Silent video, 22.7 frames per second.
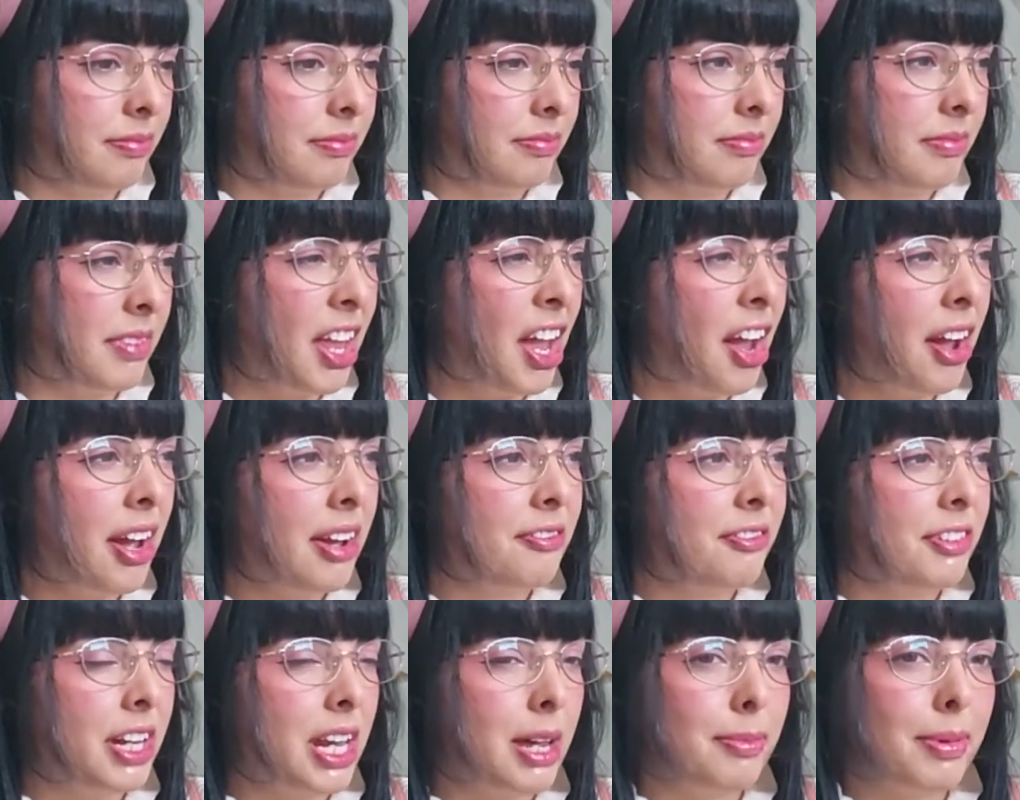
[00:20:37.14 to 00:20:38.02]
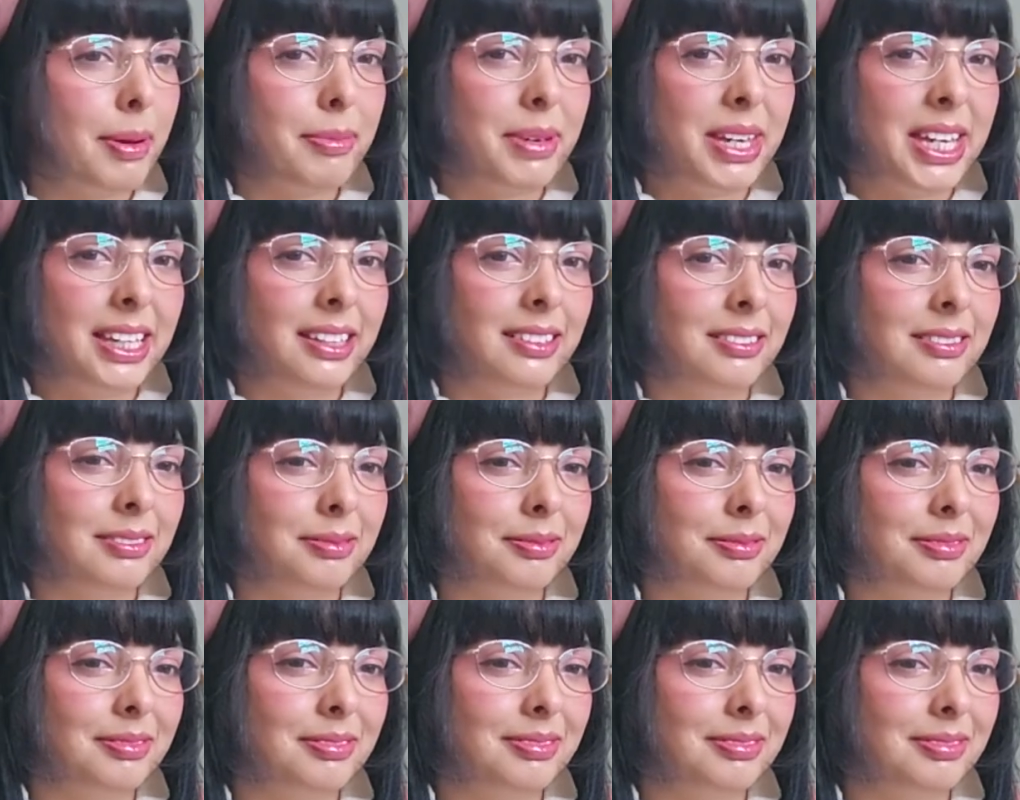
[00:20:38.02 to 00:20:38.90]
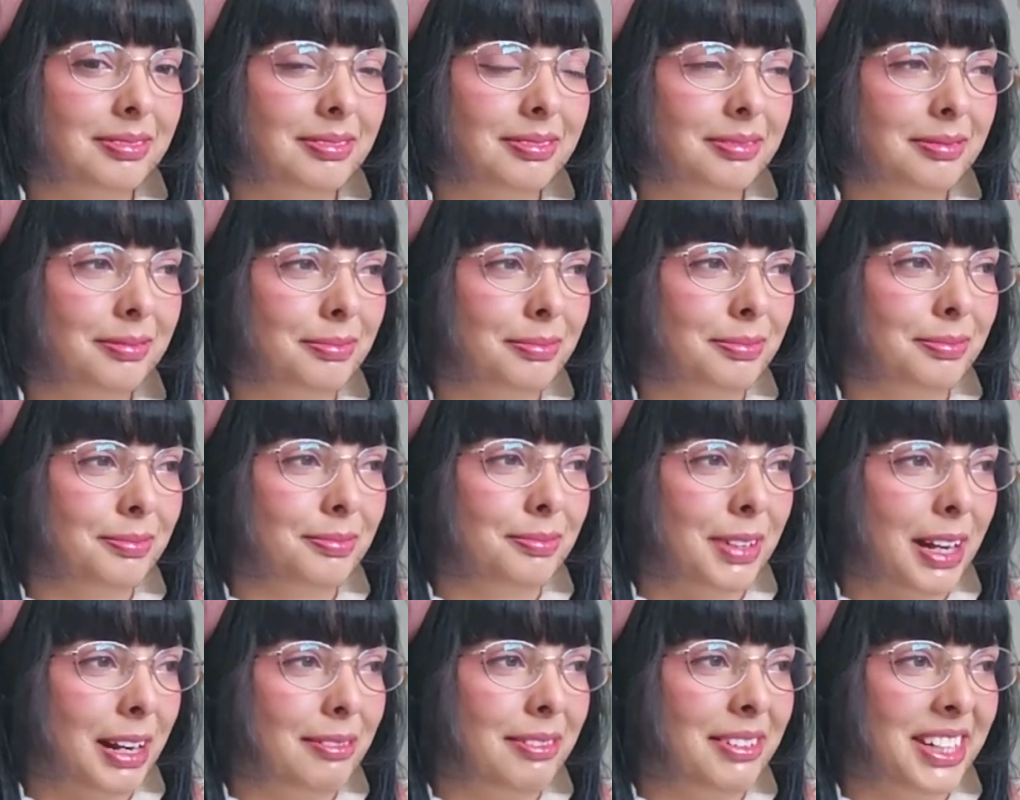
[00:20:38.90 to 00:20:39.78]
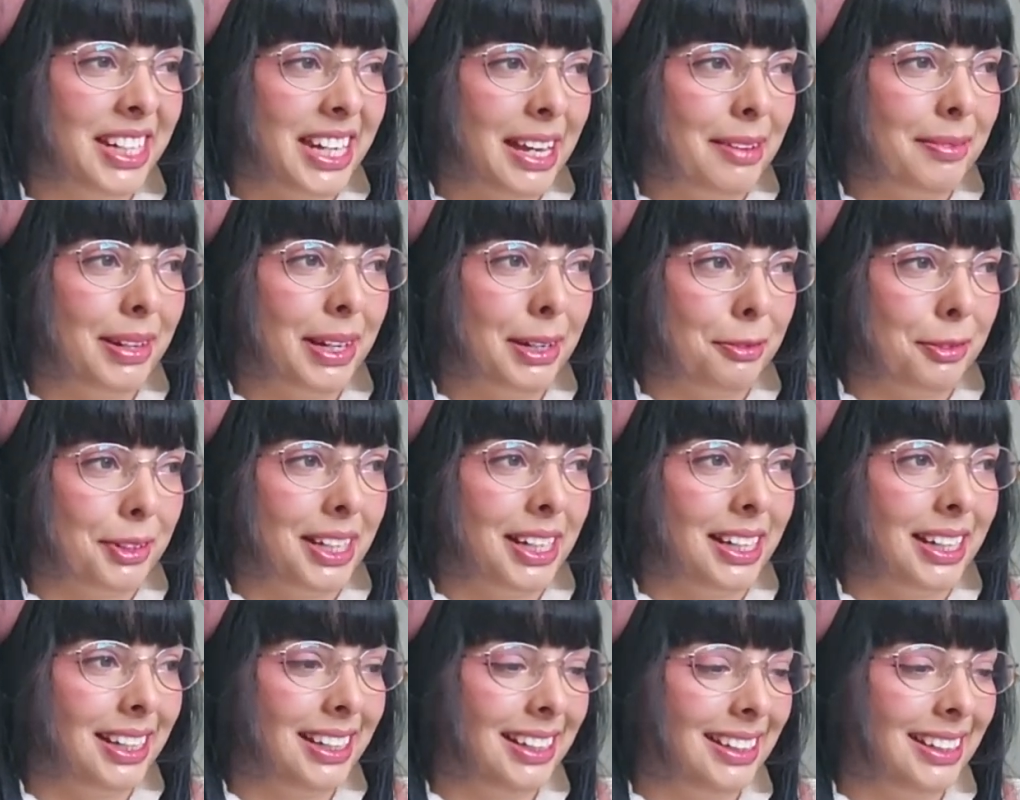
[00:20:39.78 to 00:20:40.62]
No, I've never been. Probably never will.